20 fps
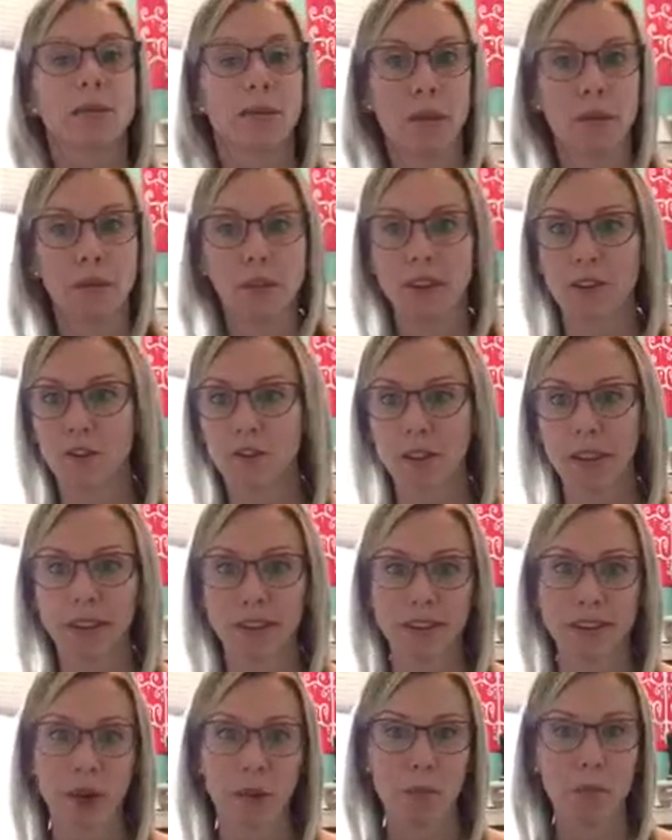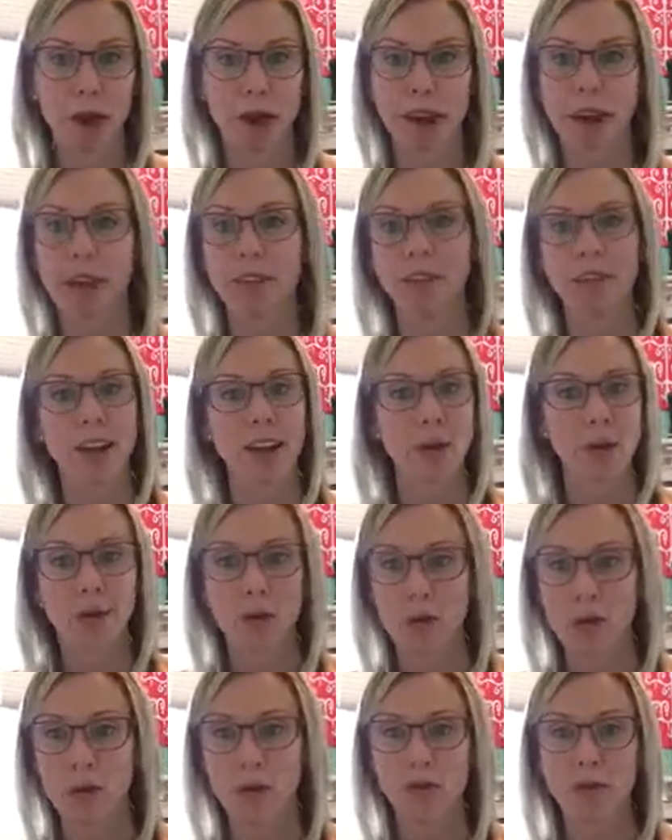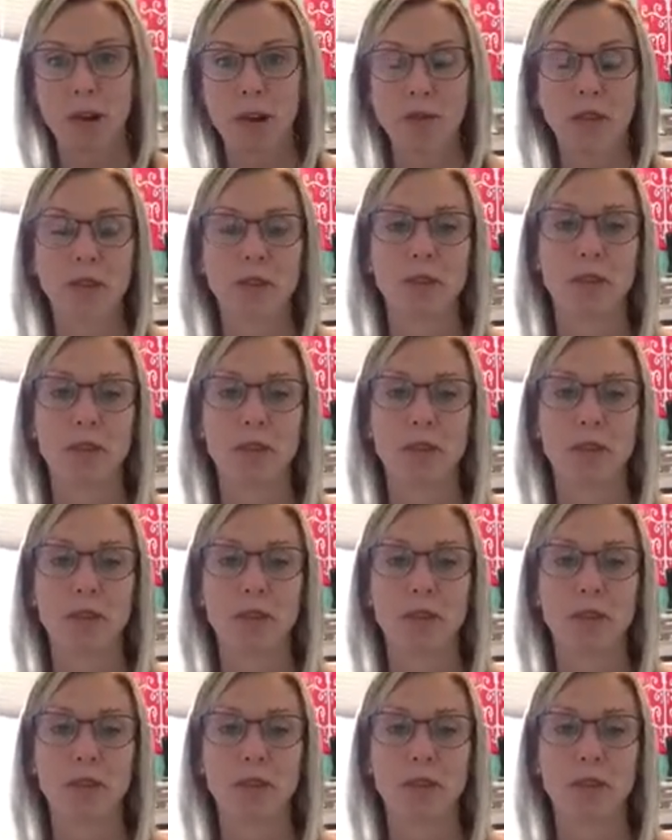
maybe different breakouts at your career level